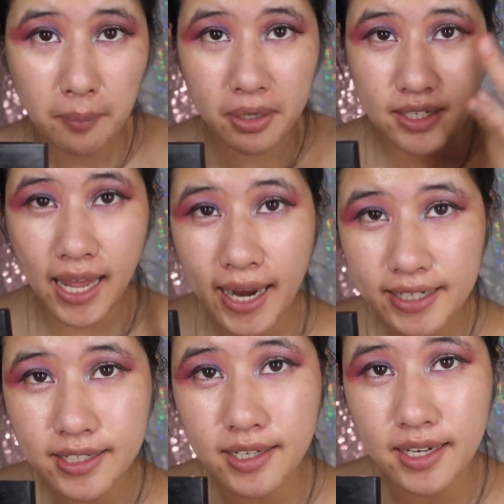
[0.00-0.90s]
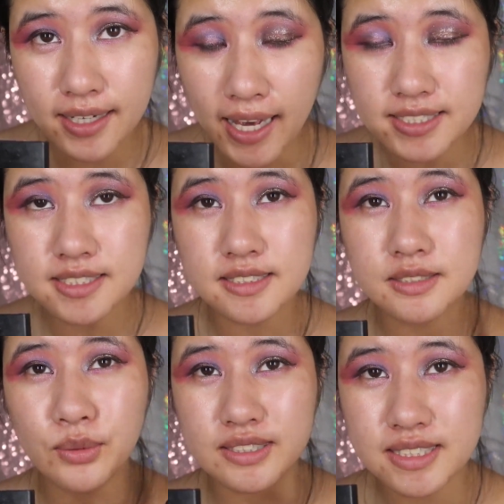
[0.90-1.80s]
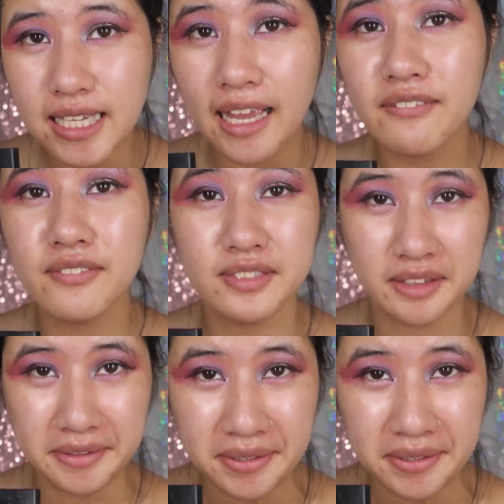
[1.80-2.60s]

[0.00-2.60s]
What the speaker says: but liner and lashes will save the